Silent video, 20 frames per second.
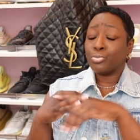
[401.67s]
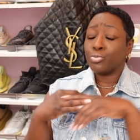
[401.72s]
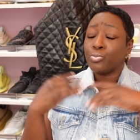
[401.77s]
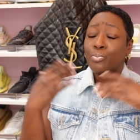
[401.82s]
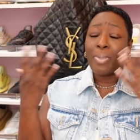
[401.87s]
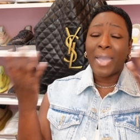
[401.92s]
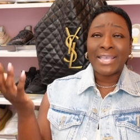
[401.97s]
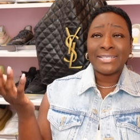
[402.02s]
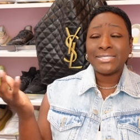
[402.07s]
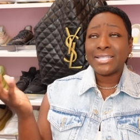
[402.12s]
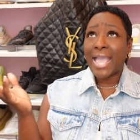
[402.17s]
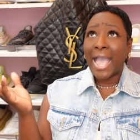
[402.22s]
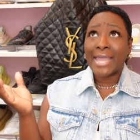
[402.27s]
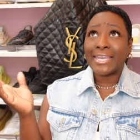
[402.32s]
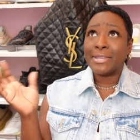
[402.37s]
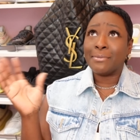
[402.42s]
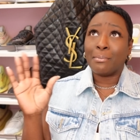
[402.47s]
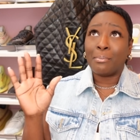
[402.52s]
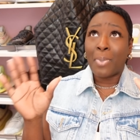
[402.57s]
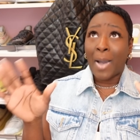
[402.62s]
Basically, I
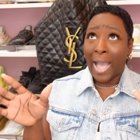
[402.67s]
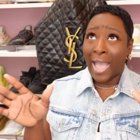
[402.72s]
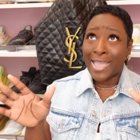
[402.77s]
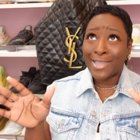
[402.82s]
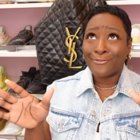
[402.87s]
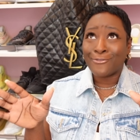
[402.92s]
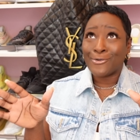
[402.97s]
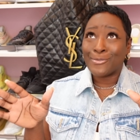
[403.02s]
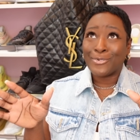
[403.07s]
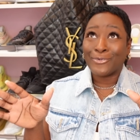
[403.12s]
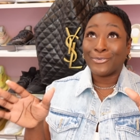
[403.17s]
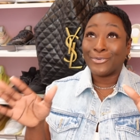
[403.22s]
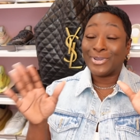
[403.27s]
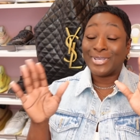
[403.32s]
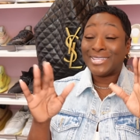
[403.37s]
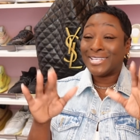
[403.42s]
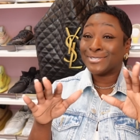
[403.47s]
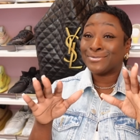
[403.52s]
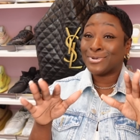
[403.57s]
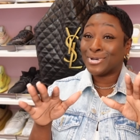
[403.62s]
didn't buy it from a
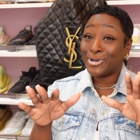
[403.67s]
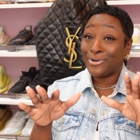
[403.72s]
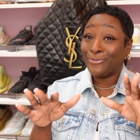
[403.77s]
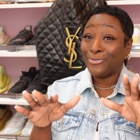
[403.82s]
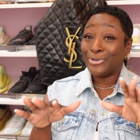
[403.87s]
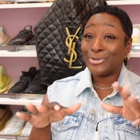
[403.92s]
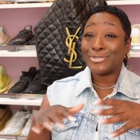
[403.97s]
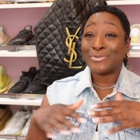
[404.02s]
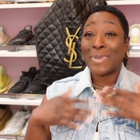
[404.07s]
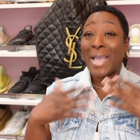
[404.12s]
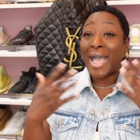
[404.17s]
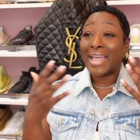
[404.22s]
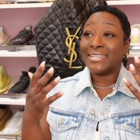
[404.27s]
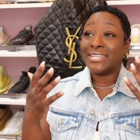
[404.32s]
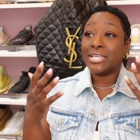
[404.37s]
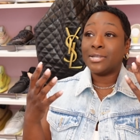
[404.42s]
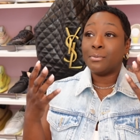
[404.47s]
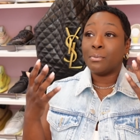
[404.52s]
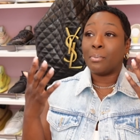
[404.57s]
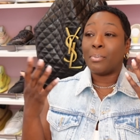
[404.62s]
friend. This would confuse me. I
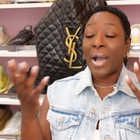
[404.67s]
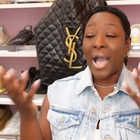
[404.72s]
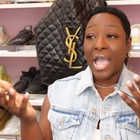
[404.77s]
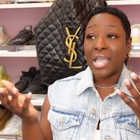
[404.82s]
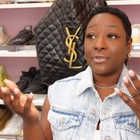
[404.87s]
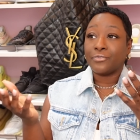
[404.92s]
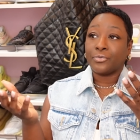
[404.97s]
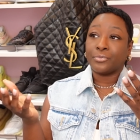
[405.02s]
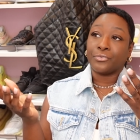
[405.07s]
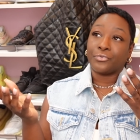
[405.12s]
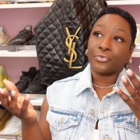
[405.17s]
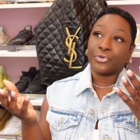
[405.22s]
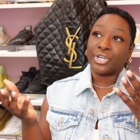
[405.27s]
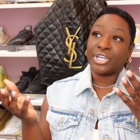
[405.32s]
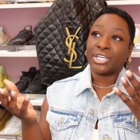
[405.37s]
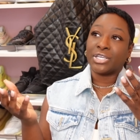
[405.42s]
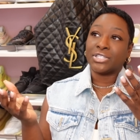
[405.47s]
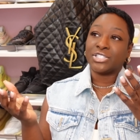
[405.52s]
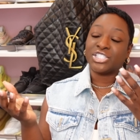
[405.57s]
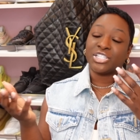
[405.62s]
didn't buy it from a
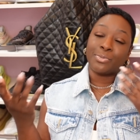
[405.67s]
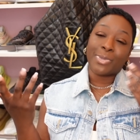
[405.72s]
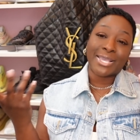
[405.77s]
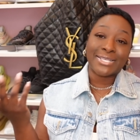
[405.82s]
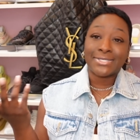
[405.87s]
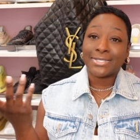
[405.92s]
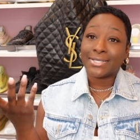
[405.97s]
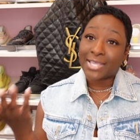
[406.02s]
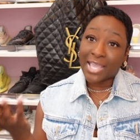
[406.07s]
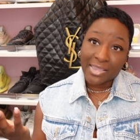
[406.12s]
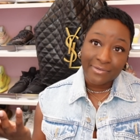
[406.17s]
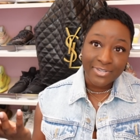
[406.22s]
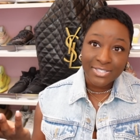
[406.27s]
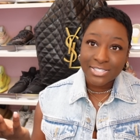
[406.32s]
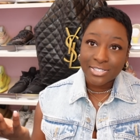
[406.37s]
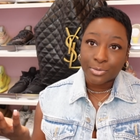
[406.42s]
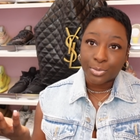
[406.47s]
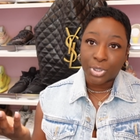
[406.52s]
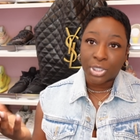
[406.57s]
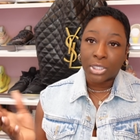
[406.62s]
friend. She basically gave it
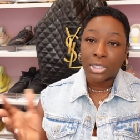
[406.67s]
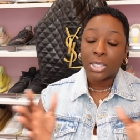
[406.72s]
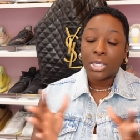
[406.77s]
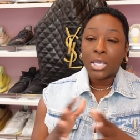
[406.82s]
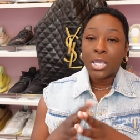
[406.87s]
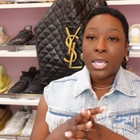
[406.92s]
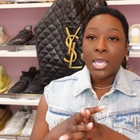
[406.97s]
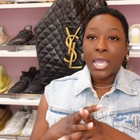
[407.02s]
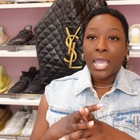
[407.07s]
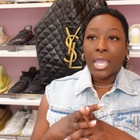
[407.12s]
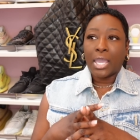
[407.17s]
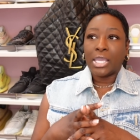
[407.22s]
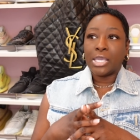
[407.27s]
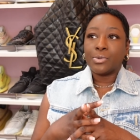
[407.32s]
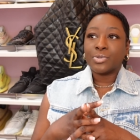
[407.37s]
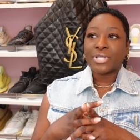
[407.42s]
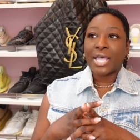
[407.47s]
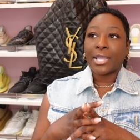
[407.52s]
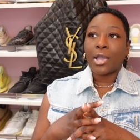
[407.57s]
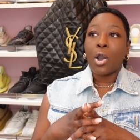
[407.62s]
to me. And he
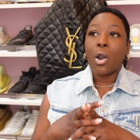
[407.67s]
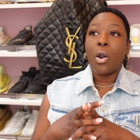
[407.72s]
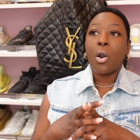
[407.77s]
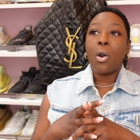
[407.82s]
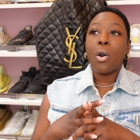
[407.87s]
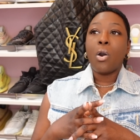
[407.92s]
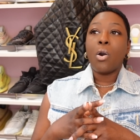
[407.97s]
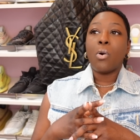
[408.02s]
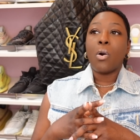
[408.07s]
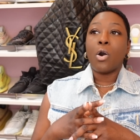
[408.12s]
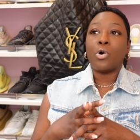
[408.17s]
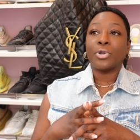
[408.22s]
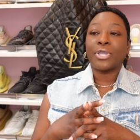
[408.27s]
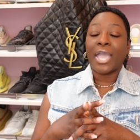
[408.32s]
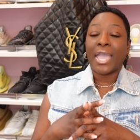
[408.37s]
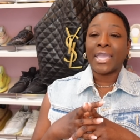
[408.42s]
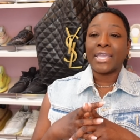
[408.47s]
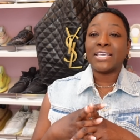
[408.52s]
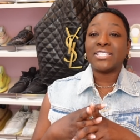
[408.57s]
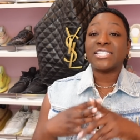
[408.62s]
was like, oh,
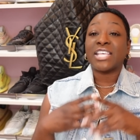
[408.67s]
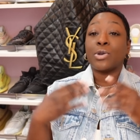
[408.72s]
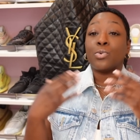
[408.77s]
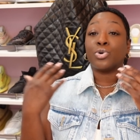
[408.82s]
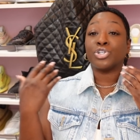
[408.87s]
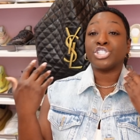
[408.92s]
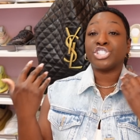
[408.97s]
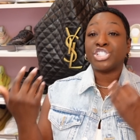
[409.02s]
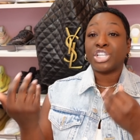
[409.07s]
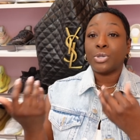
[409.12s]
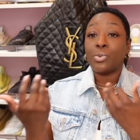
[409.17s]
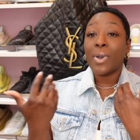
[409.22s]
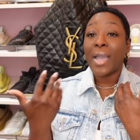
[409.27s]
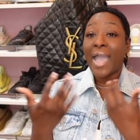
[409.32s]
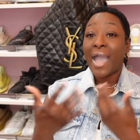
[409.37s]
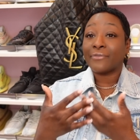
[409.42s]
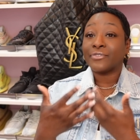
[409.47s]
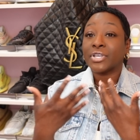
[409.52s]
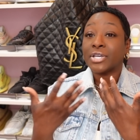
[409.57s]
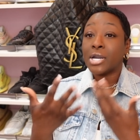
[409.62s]
okay. He said, well, she would
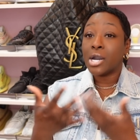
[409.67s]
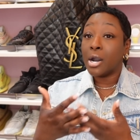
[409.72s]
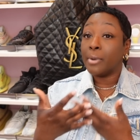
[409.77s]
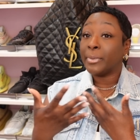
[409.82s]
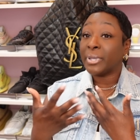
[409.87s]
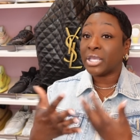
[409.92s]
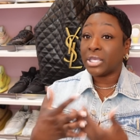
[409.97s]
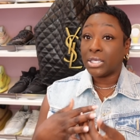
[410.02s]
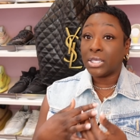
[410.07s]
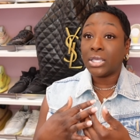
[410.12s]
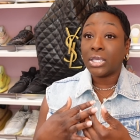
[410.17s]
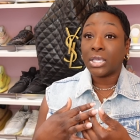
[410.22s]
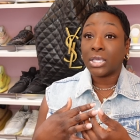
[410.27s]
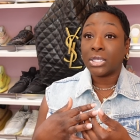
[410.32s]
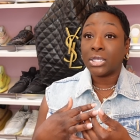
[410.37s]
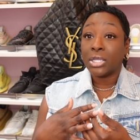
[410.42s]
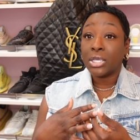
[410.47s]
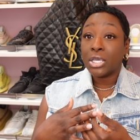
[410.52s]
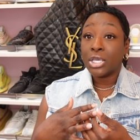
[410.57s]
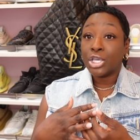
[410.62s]
have to come
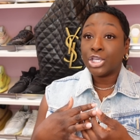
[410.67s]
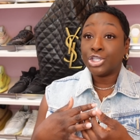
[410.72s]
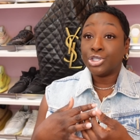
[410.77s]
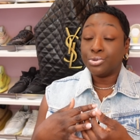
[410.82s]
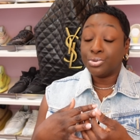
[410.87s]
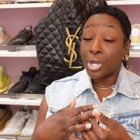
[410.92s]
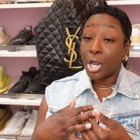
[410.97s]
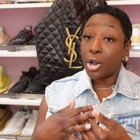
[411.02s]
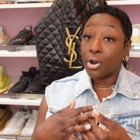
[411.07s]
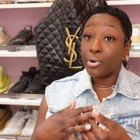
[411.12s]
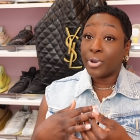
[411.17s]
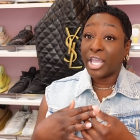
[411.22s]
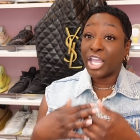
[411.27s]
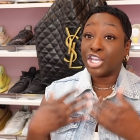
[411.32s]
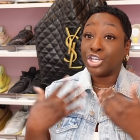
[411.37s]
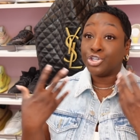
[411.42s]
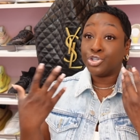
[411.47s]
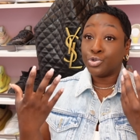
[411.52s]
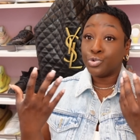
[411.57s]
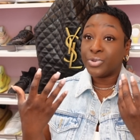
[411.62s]
in, you know,
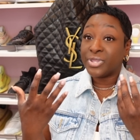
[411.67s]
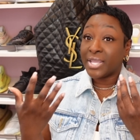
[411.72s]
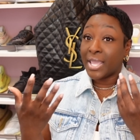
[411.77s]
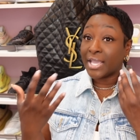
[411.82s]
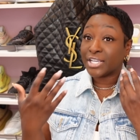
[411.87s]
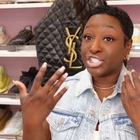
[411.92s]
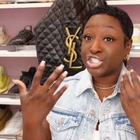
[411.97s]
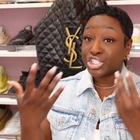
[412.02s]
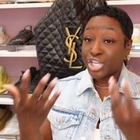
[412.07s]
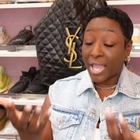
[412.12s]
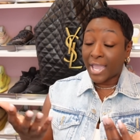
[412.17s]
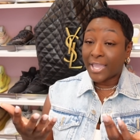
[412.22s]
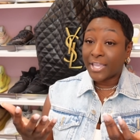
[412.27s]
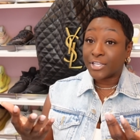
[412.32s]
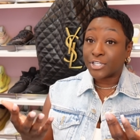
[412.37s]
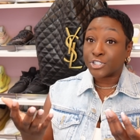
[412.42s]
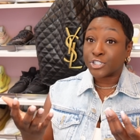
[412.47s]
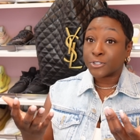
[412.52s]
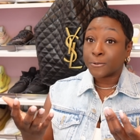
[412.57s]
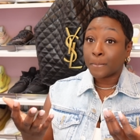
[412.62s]
and do the
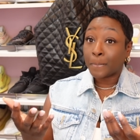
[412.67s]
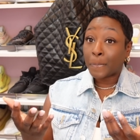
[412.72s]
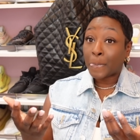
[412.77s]
exchange